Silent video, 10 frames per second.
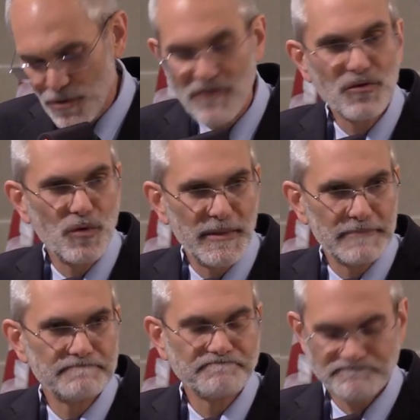I know of a
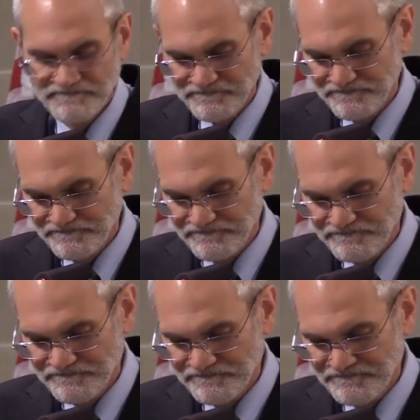
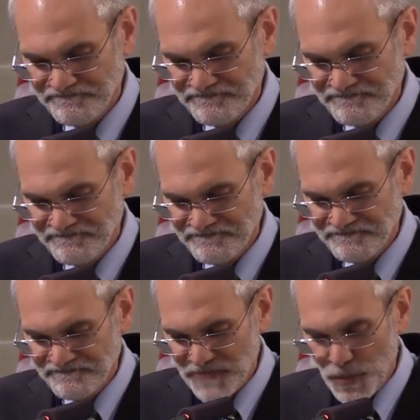woman
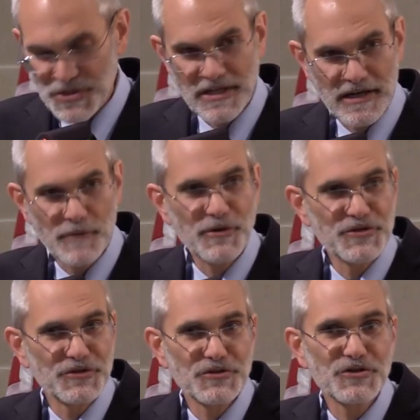who was in dire
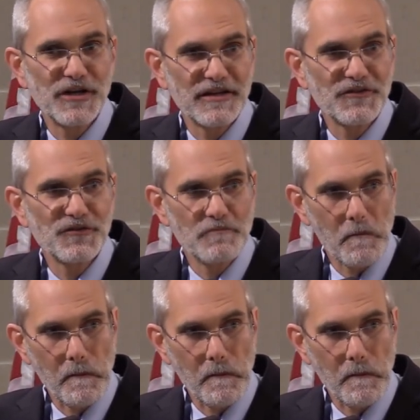personal straits.